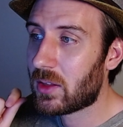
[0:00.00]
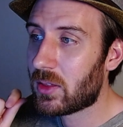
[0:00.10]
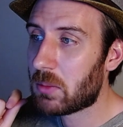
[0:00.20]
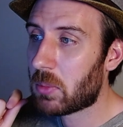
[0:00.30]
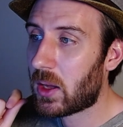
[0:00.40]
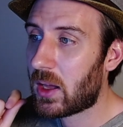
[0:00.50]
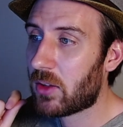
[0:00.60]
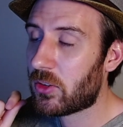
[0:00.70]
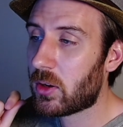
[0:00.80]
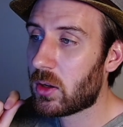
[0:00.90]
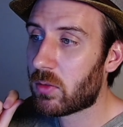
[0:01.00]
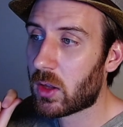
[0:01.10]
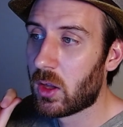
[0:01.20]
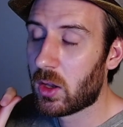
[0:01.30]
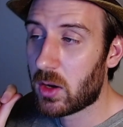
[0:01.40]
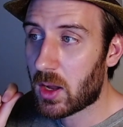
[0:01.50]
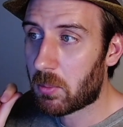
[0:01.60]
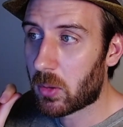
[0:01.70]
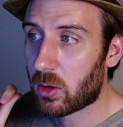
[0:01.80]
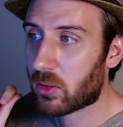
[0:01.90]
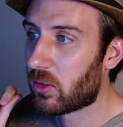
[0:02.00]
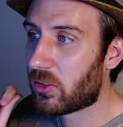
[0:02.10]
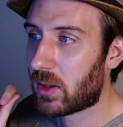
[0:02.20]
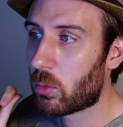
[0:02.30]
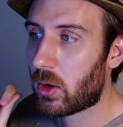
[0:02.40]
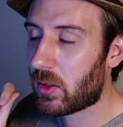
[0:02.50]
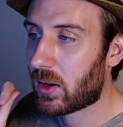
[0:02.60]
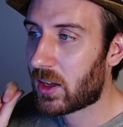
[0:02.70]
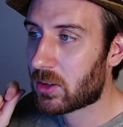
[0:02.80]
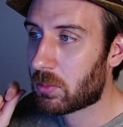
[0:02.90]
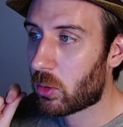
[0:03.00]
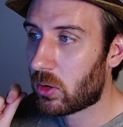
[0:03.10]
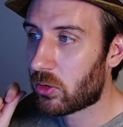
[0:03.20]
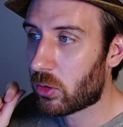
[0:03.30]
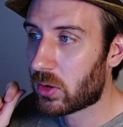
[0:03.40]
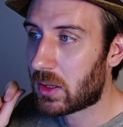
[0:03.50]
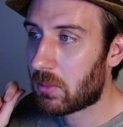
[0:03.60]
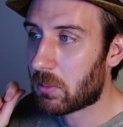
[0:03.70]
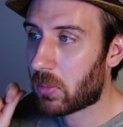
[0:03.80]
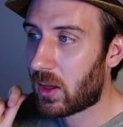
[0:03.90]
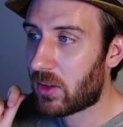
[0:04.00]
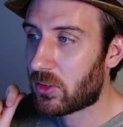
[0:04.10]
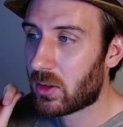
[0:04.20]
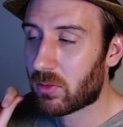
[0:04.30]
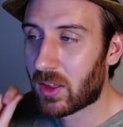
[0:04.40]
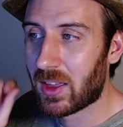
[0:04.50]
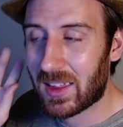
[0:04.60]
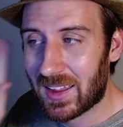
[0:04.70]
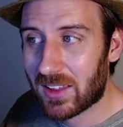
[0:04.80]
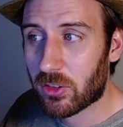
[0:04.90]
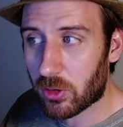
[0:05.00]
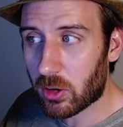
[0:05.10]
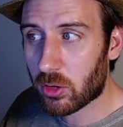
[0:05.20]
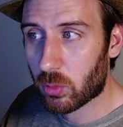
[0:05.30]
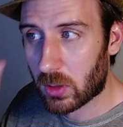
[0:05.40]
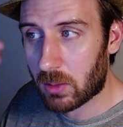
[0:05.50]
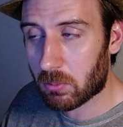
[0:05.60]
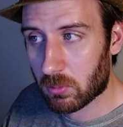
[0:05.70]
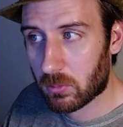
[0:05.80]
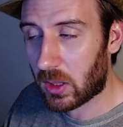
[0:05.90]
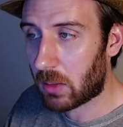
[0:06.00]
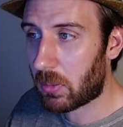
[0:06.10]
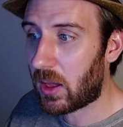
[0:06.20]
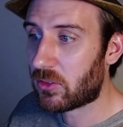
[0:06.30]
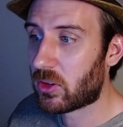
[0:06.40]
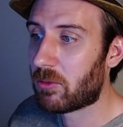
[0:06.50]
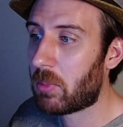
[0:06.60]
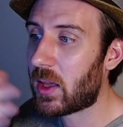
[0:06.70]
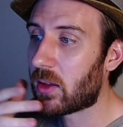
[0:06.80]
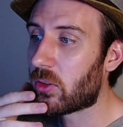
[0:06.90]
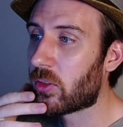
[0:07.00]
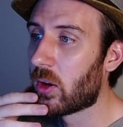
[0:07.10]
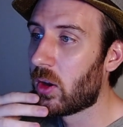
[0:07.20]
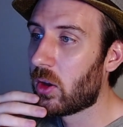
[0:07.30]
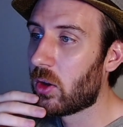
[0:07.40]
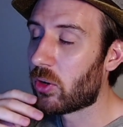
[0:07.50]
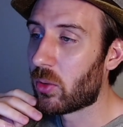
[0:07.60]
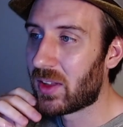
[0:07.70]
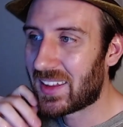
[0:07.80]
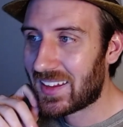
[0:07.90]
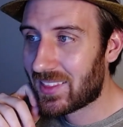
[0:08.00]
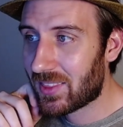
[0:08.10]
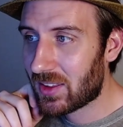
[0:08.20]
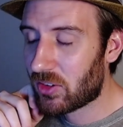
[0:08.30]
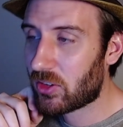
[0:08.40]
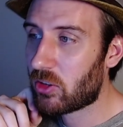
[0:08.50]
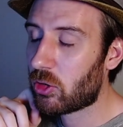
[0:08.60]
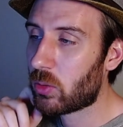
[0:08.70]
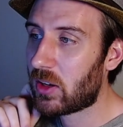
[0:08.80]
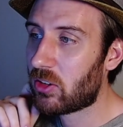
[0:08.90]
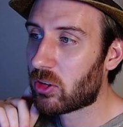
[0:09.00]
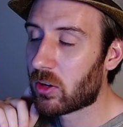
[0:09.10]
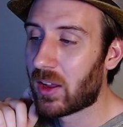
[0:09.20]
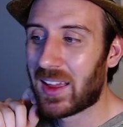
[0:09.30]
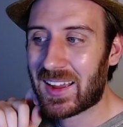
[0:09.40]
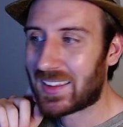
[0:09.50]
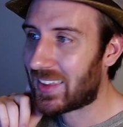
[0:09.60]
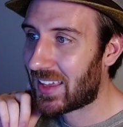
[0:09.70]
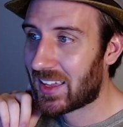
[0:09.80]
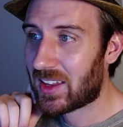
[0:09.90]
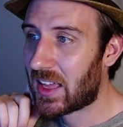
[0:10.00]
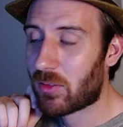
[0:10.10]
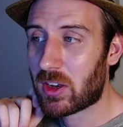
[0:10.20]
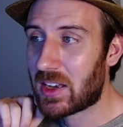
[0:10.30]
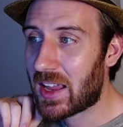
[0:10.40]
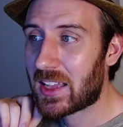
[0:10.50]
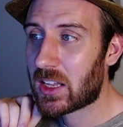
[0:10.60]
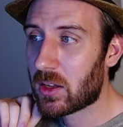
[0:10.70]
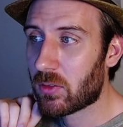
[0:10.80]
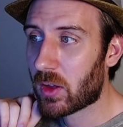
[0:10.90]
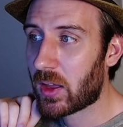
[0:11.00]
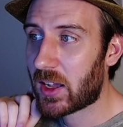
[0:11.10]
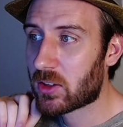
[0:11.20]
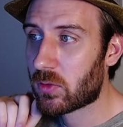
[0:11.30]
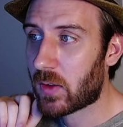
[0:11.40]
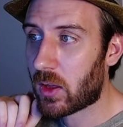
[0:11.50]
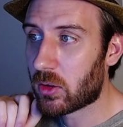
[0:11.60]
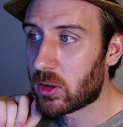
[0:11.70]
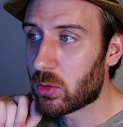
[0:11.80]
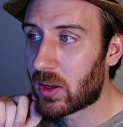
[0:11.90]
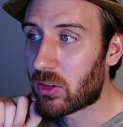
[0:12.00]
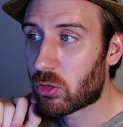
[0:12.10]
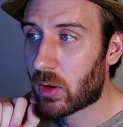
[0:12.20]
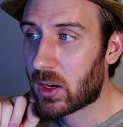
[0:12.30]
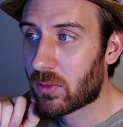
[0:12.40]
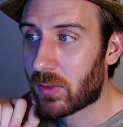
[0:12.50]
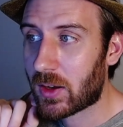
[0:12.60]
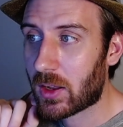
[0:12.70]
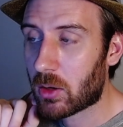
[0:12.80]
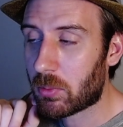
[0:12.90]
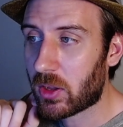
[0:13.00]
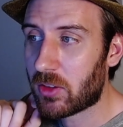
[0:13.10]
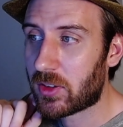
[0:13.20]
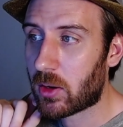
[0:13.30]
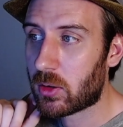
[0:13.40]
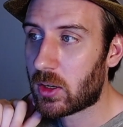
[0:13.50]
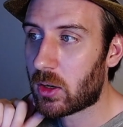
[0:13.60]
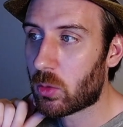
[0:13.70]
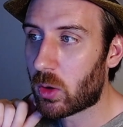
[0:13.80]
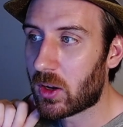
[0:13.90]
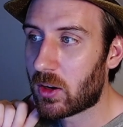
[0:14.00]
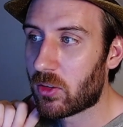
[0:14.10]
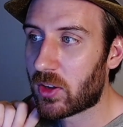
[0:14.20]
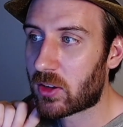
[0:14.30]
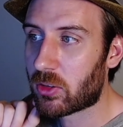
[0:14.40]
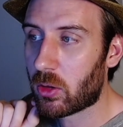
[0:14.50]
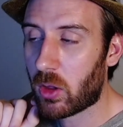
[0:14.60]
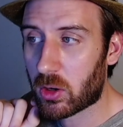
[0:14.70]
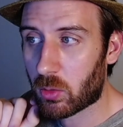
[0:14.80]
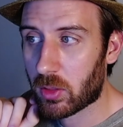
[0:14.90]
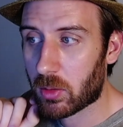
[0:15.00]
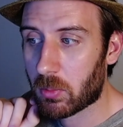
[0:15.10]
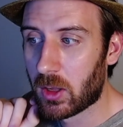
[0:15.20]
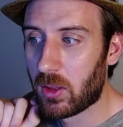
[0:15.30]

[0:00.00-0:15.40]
in the positive numbers, in the same way that exponents only get me positive answers when I've got a positive base. So in this situation, I can't have a negative x value and try to find out a place down here where it intersects the logarithm.